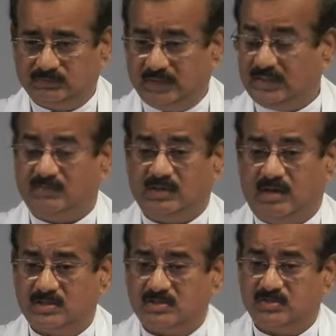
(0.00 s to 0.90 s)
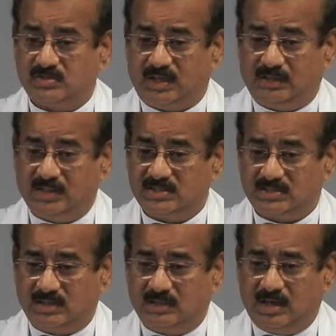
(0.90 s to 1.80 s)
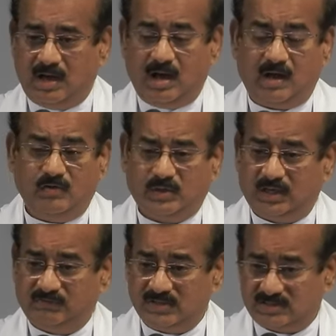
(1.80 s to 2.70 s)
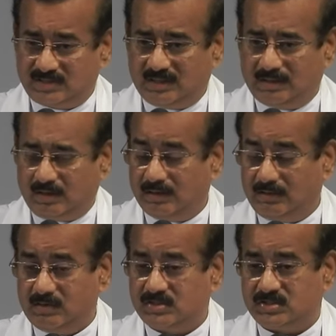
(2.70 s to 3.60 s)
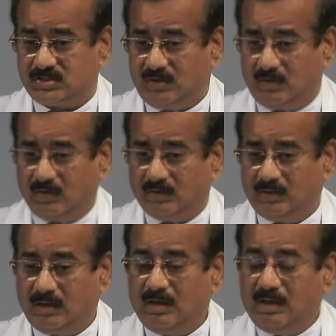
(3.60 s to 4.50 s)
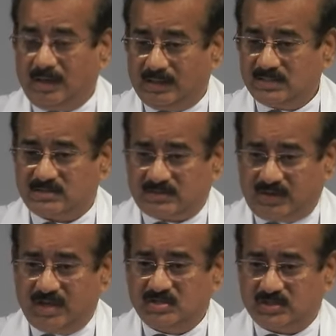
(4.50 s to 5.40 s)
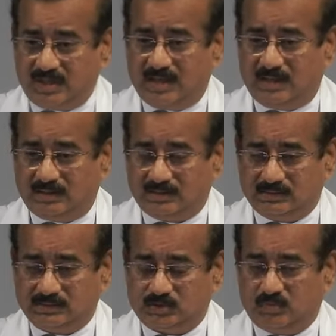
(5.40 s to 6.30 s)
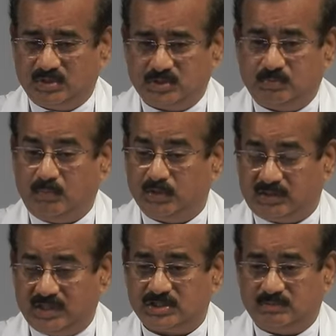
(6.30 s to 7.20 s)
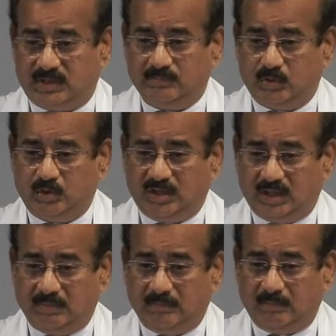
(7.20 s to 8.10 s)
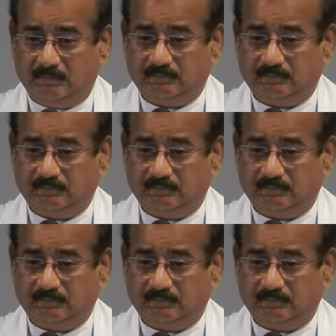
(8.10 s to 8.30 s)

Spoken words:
When they asked to sing, they said, how can we sing a Lord's song in a strange land? So much popularized by Boney M.